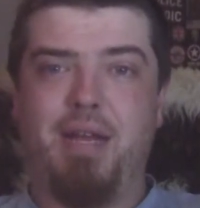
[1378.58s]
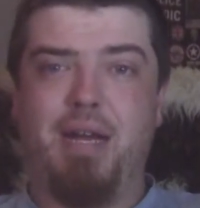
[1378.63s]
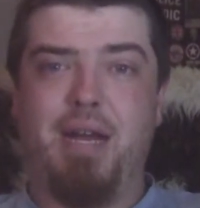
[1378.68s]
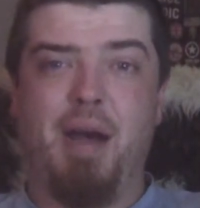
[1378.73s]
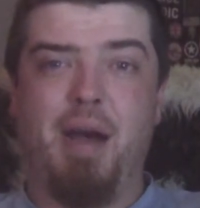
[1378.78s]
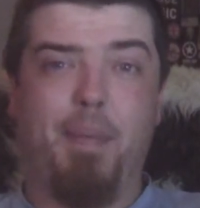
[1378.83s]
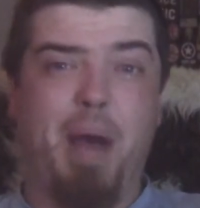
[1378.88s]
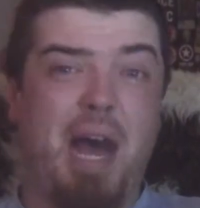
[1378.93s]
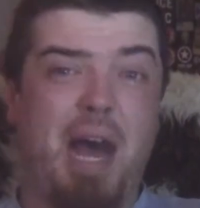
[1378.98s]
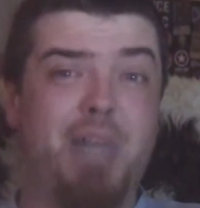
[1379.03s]

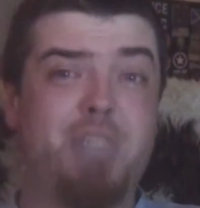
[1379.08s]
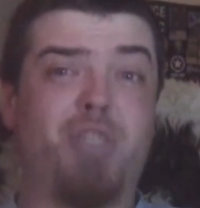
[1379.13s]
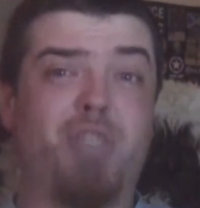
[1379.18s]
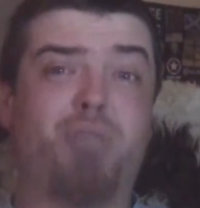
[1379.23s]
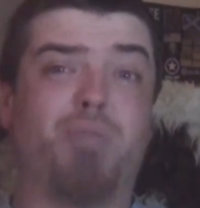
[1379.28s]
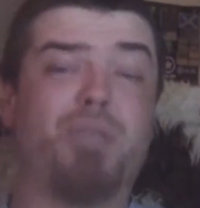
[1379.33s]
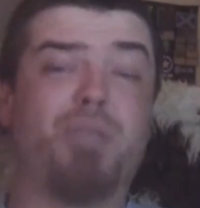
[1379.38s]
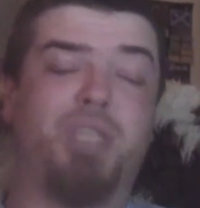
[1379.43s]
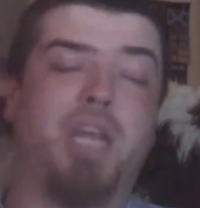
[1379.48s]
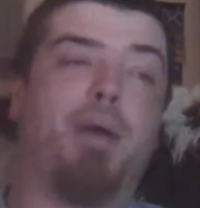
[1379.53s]
I'm actually
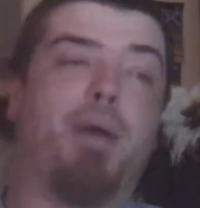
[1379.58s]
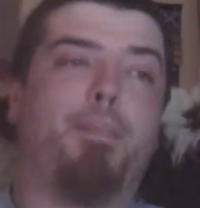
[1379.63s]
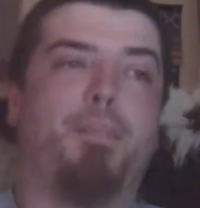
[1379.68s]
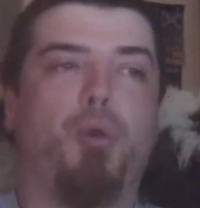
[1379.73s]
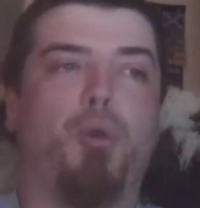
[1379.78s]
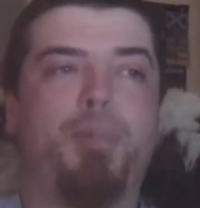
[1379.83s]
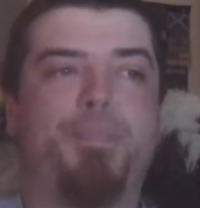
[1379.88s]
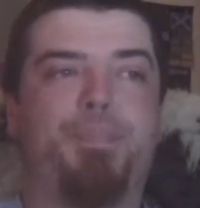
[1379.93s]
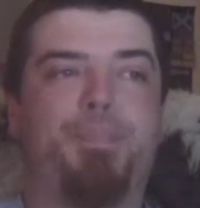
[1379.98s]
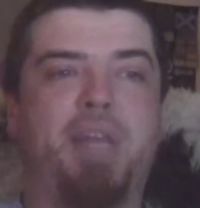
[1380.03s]
going to say I'm
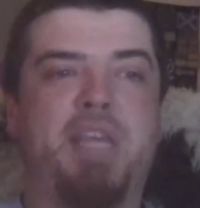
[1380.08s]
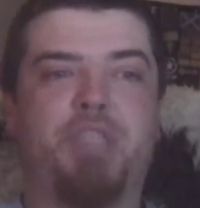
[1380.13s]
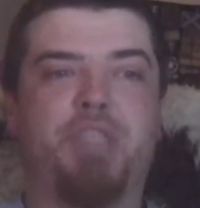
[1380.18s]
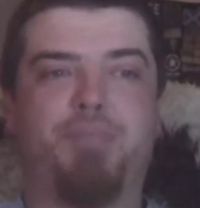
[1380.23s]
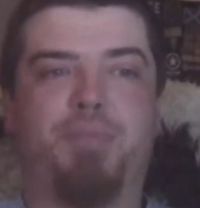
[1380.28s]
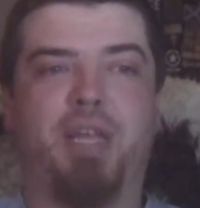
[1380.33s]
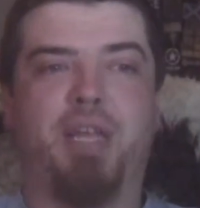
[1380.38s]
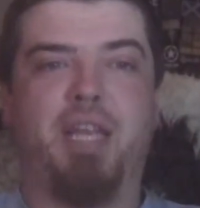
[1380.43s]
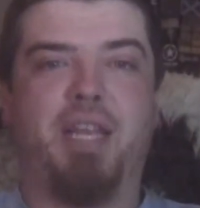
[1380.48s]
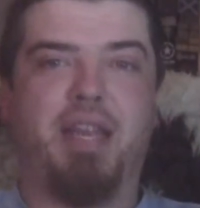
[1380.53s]
more
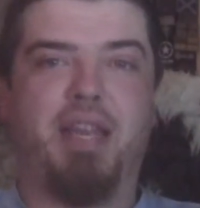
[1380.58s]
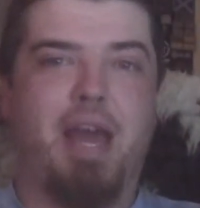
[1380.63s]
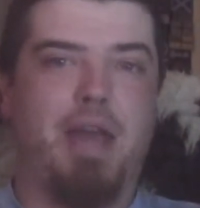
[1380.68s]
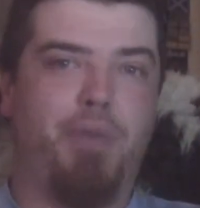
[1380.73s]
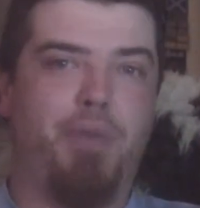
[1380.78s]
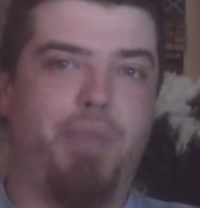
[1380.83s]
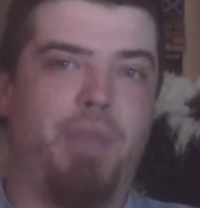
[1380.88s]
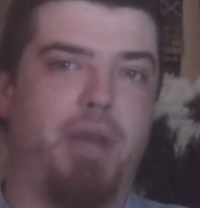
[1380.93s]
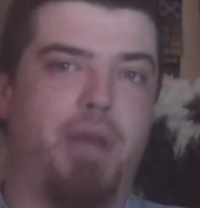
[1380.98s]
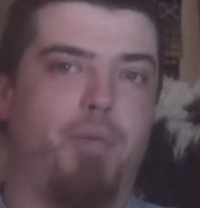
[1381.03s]
impressed with it
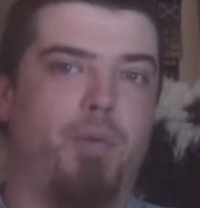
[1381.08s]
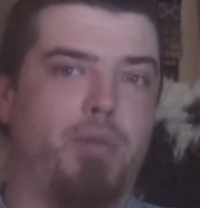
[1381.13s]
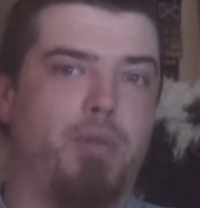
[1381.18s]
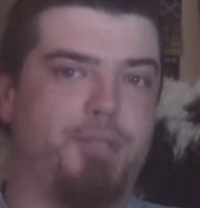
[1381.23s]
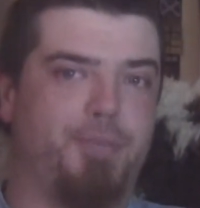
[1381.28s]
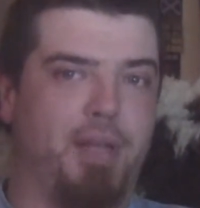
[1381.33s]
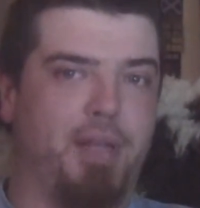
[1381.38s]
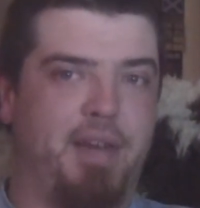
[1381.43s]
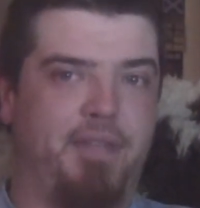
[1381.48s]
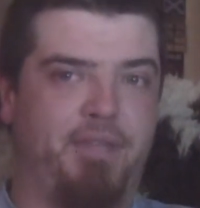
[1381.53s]
now than I
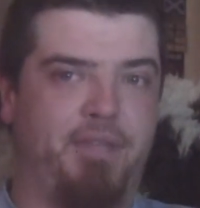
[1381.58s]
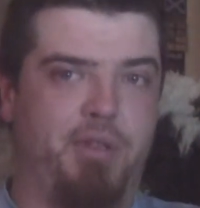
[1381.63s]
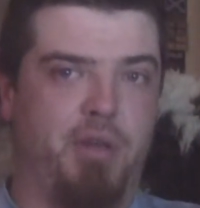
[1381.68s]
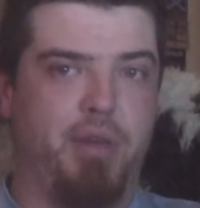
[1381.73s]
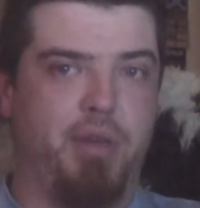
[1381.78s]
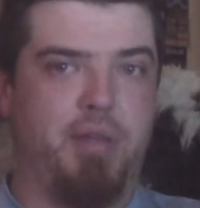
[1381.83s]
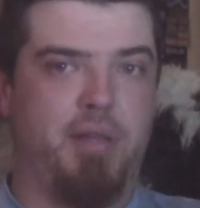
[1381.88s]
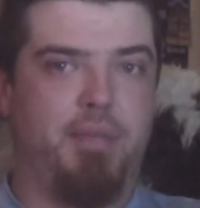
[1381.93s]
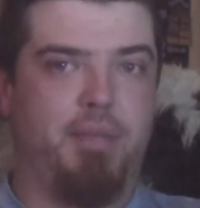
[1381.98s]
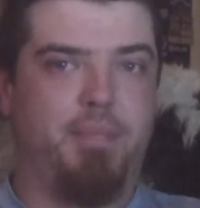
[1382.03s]
was when I've
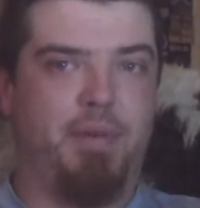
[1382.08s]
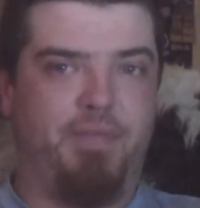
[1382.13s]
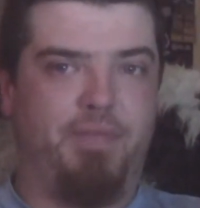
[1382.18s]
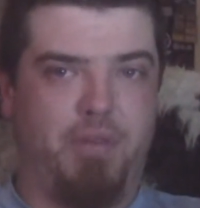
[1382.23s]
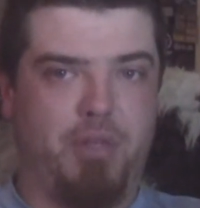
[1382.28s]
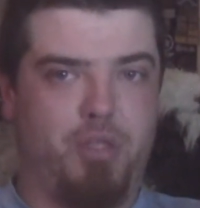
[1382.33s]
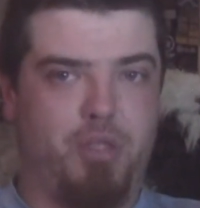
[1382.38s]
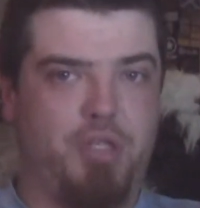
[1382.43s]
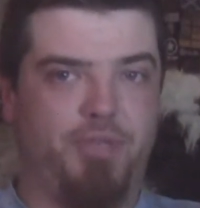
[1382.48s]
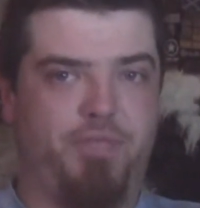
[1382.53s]
done my first